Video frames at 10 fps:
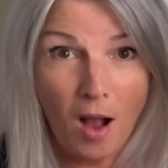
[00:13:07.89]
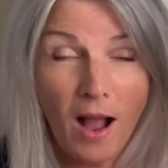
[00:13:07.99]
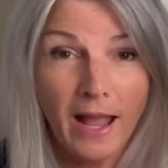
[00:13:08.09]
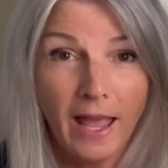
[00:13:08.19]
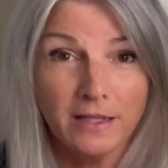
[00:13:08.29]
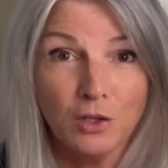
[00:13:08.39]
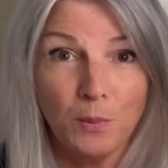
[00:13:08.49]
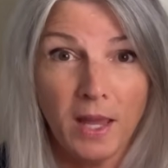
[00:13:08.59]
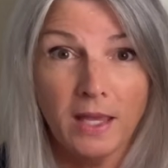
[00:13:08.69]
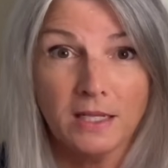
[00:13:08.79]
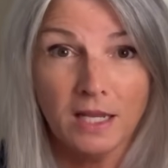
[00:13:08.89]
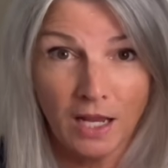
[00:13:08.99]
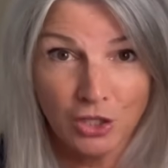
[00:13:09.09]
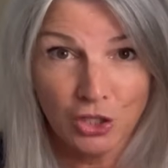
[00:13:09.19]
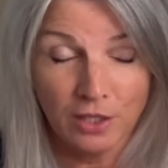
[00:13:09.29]
I had to pay
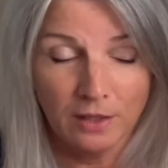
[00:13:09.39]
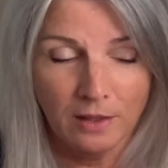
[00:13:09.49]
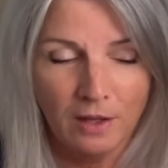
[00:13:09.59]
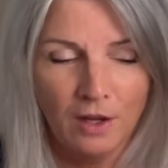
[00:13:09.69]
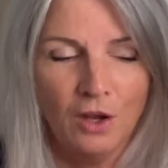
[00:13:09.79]
attention